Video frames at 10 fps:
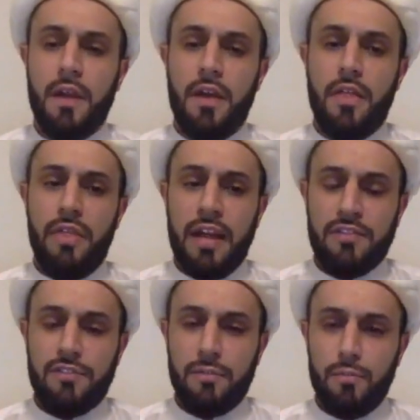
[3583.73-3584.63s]
that
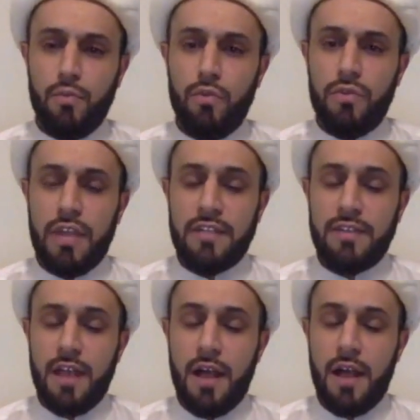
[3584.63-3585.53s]
that
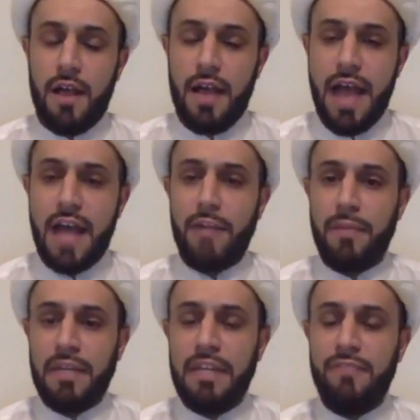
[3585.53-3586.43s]
uh, Adam and
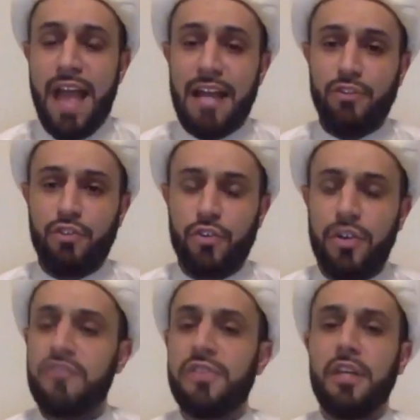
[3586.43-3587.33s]
Eve entered
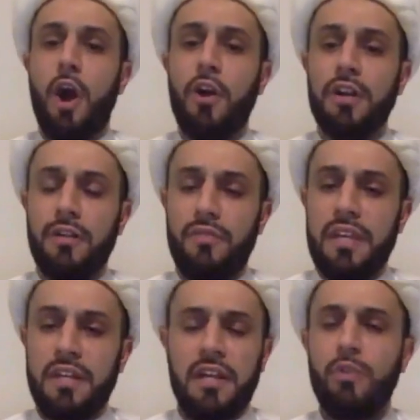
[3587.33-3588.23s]
as the Garden of
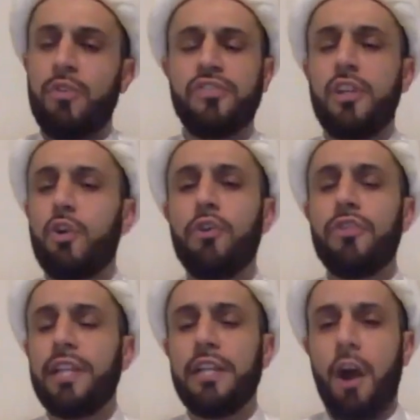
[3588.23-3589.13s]
Eden. It was an
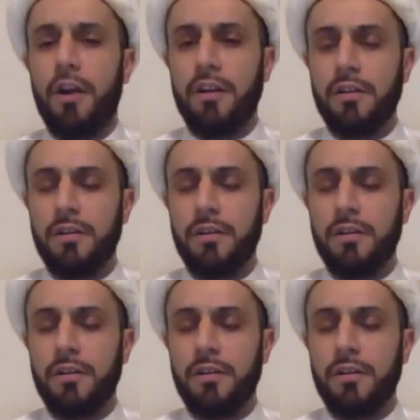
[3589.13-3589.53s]
earthly garden.